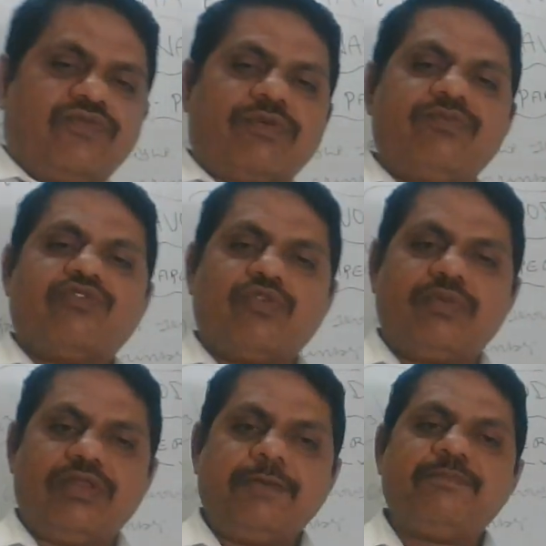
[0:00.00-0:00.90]
from so
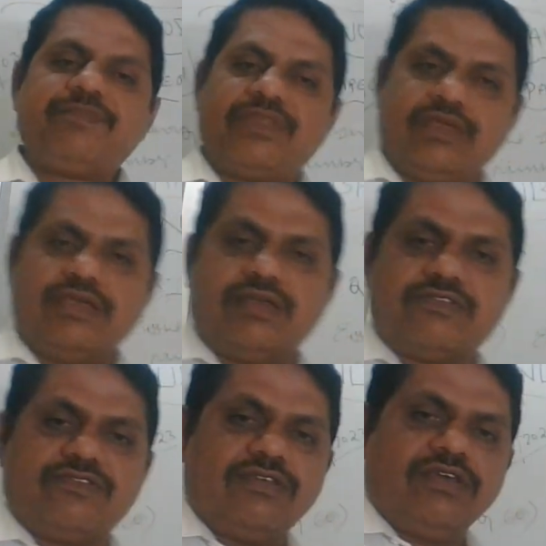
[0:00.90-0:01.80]
many
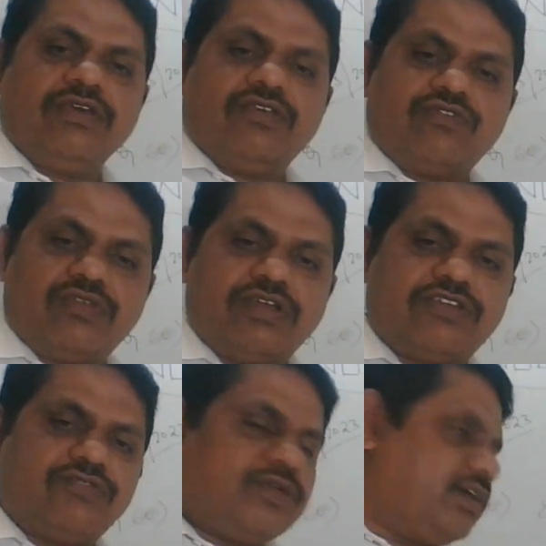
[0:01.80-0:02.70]
years. So
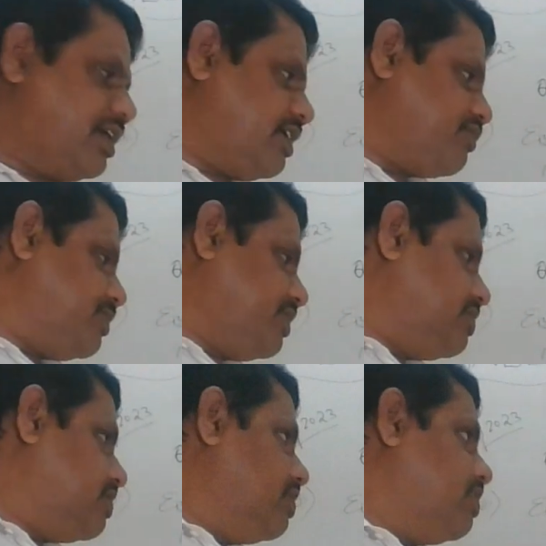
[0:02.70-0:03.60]
that's why I
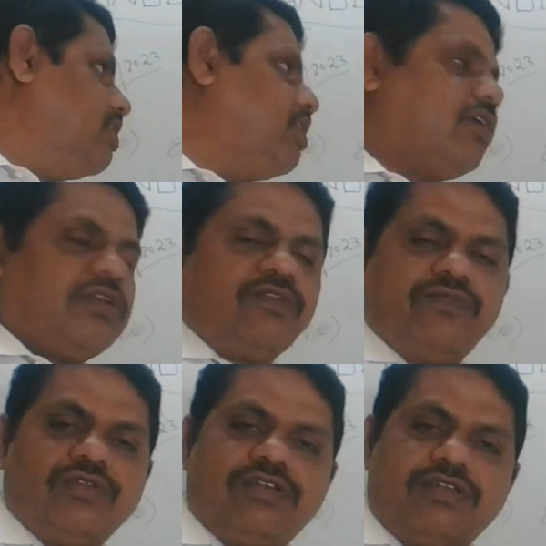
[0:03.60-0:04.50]
expect all of
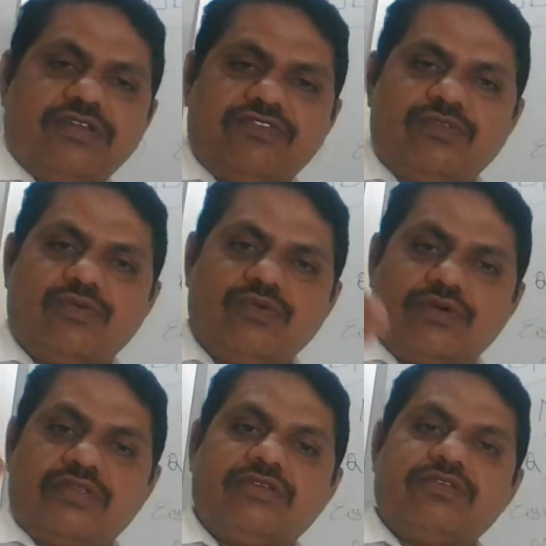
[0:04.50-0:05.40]
you the teacher who
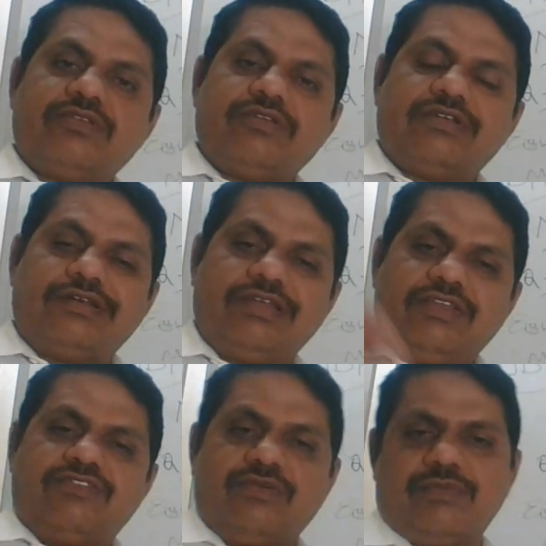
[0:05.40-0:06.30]
are
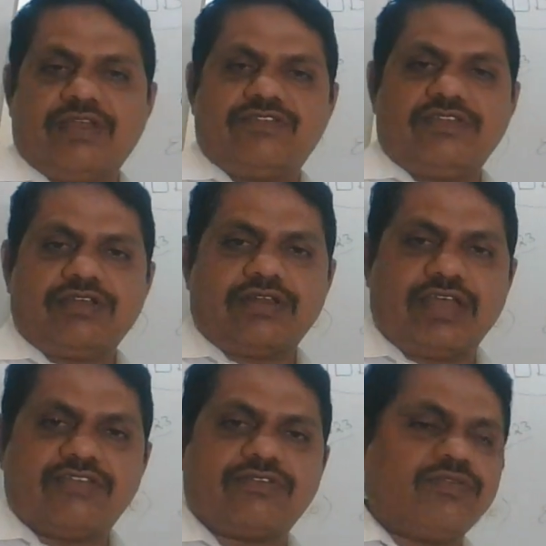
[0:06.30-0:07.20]
teaching maths in the
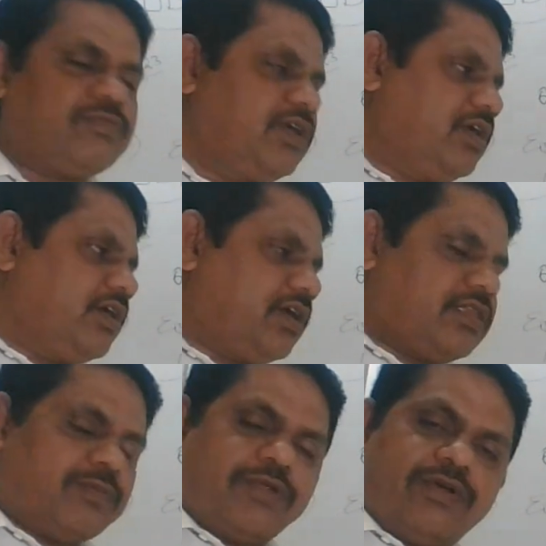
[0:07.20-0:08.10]
classroom,
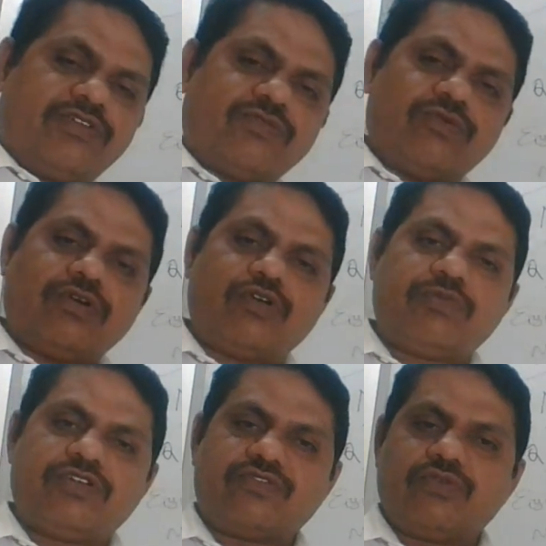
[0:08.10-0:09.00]
either private school,
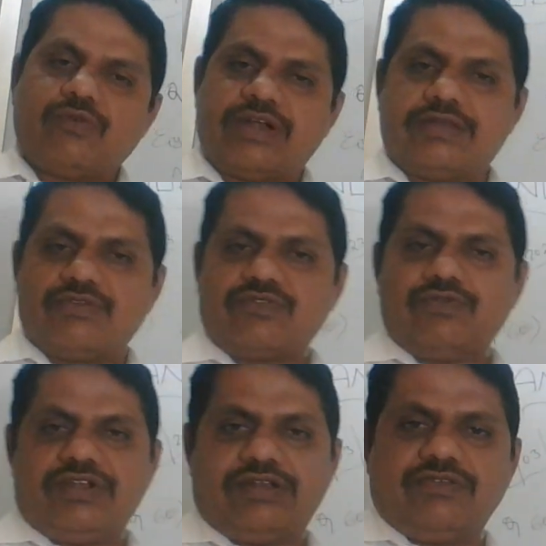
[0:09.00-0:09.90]
government school, whatever
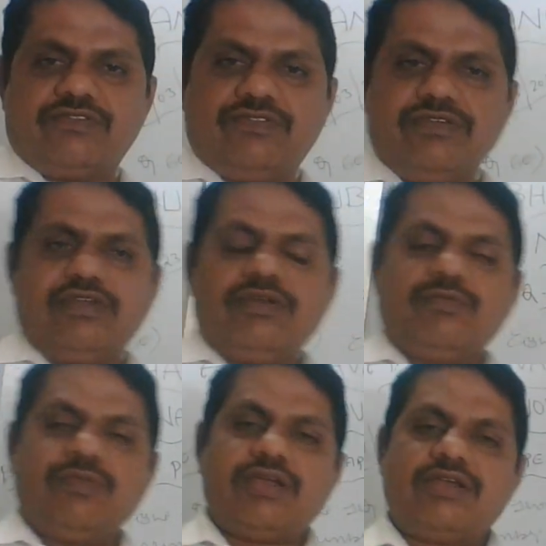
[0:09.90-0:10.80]
school it is,
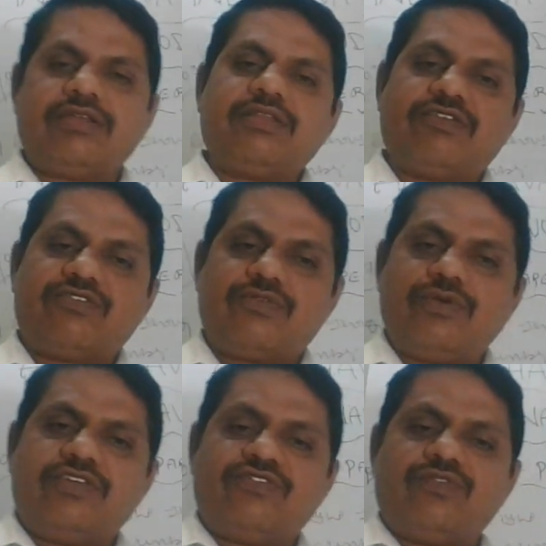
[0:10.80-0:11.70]
make the
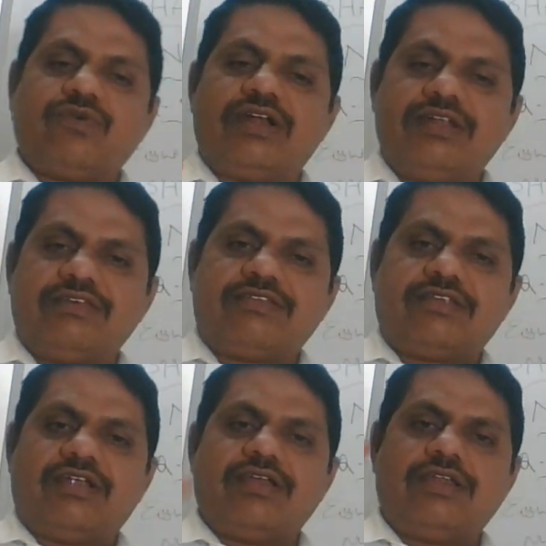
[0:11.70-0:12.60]
students to
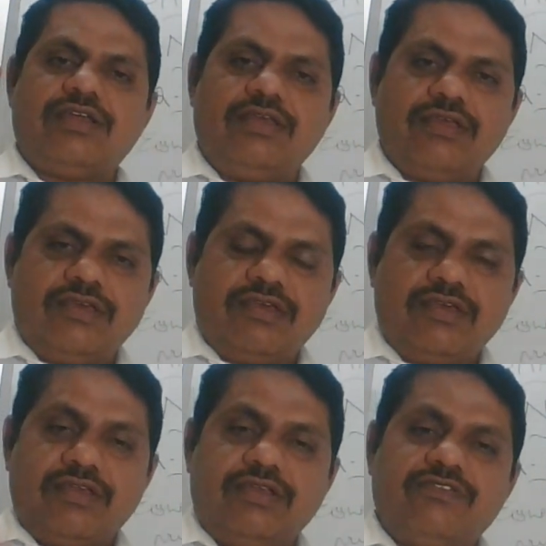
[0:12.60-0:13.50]
understand in a
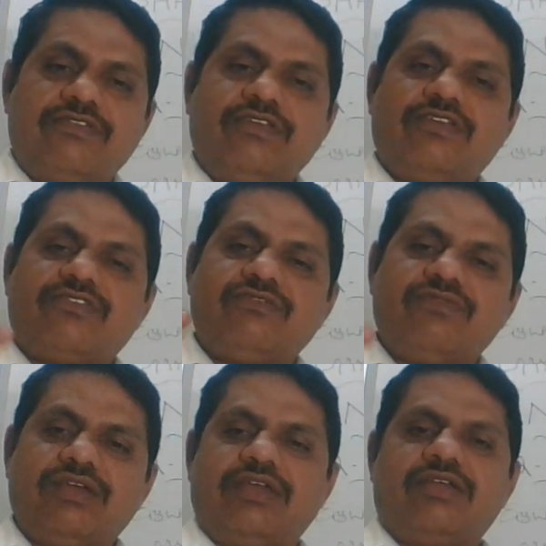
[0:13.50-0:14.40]
easiest
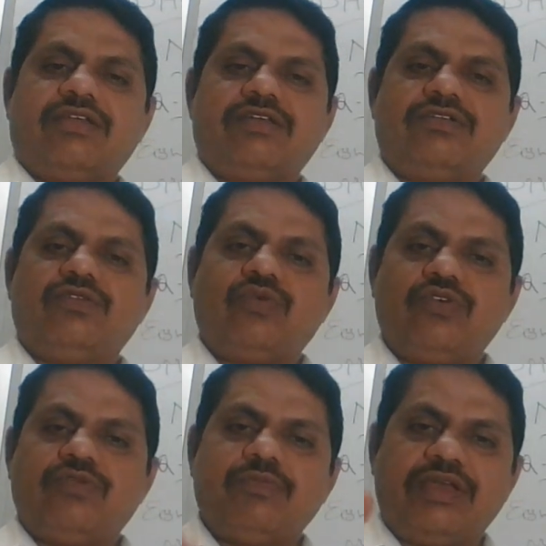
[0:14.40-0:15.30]
way.
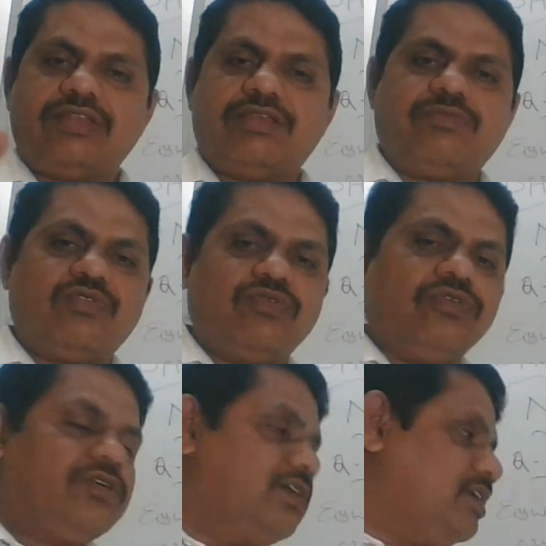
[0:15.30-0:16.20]
Don't make them
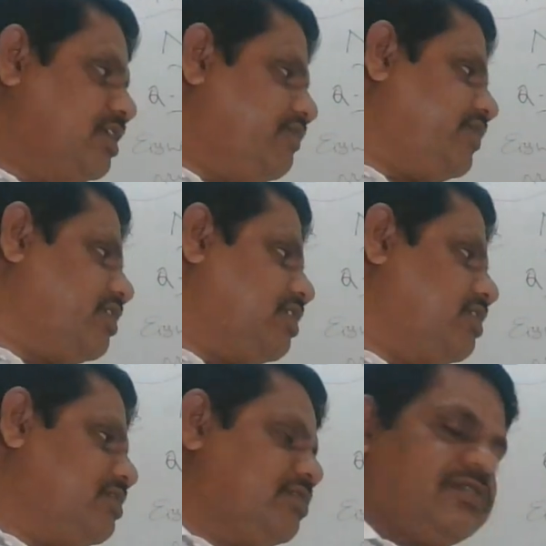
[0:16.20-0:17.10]
to
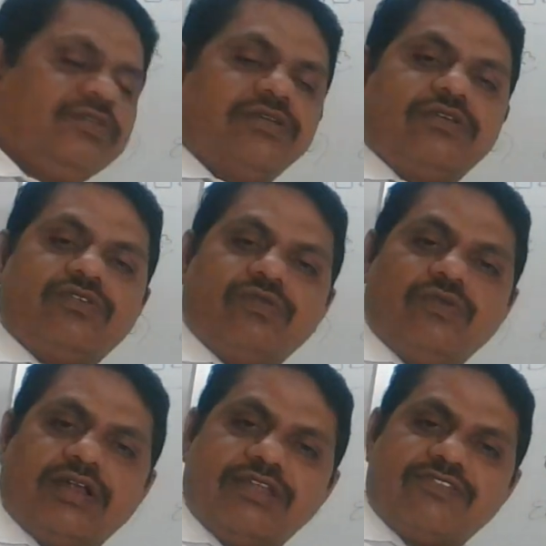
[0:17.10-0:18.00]
difficult to
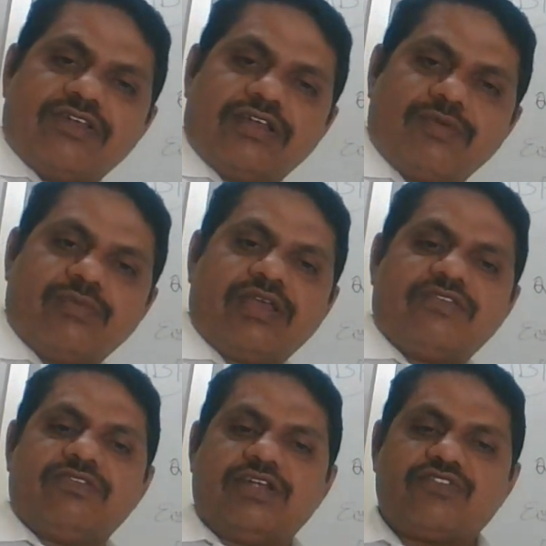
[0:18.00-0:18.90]
understand the
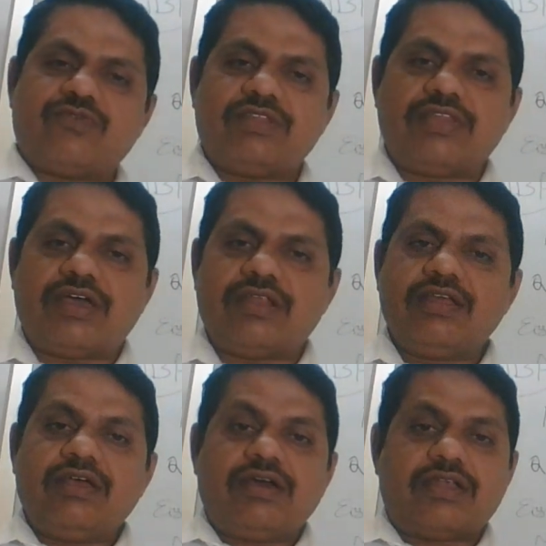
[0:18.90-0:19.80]
maths. That's why they
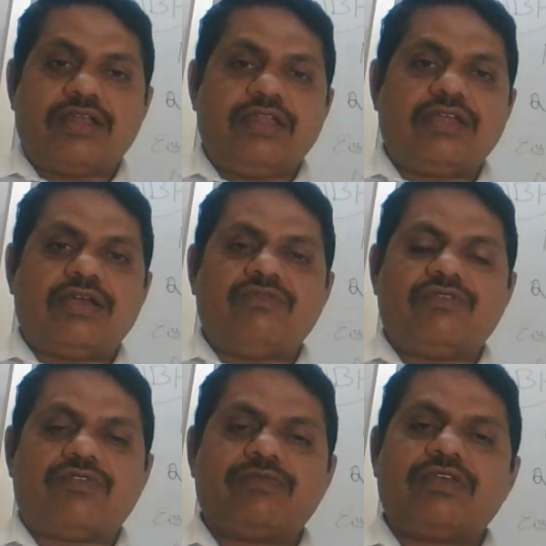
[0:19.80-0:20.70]
are running
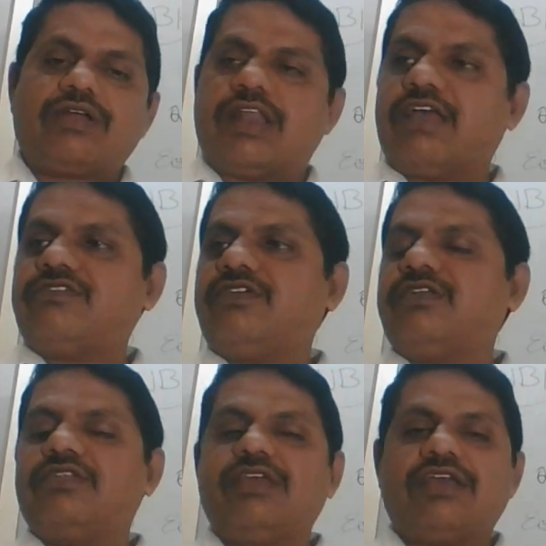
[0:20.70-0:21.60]
away from the class
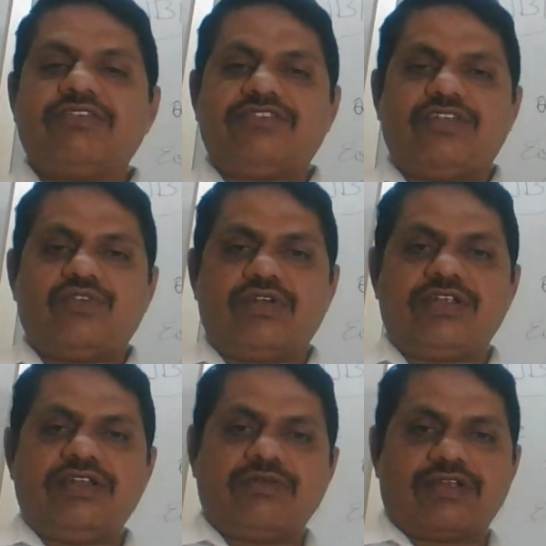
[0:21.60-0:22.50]
and they hesitate to
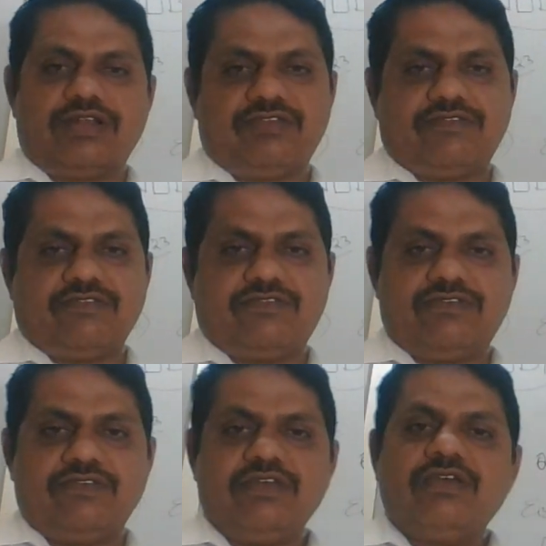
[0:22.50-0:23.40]
attend your
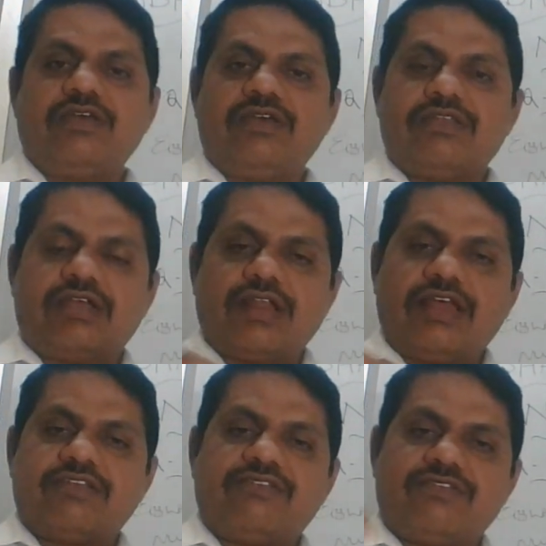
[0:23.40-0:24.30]
classes, the
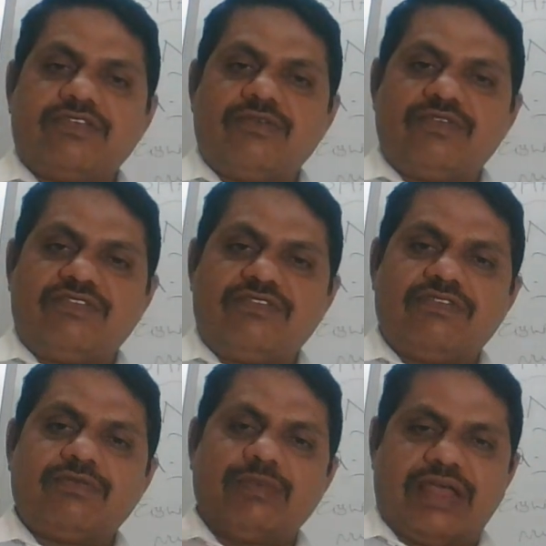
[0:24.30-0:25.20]
class which
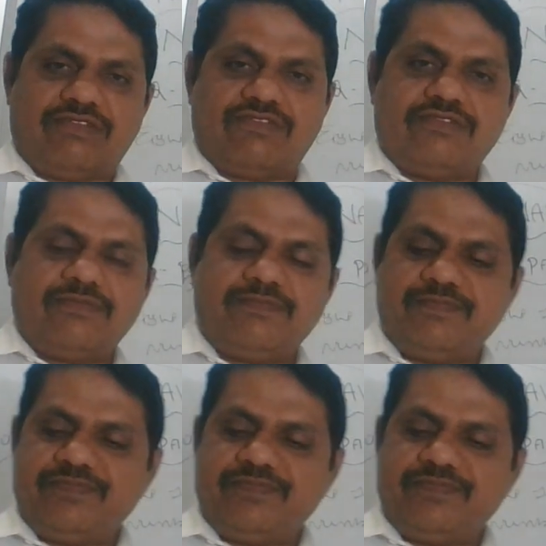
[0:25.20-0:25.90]
is maths,